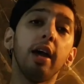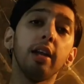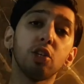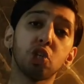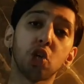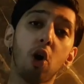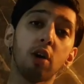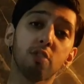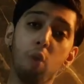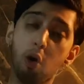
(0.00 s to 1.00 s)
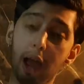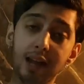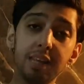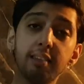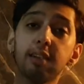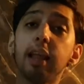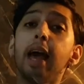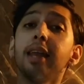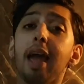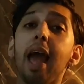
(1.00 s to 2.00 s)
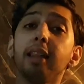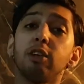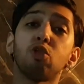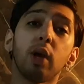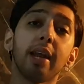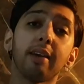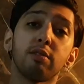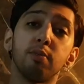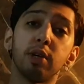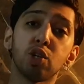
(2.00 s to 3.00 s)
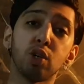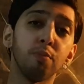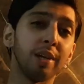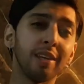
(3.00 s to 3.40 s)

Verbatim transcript: in its shores, or at least land at the trade exhibition,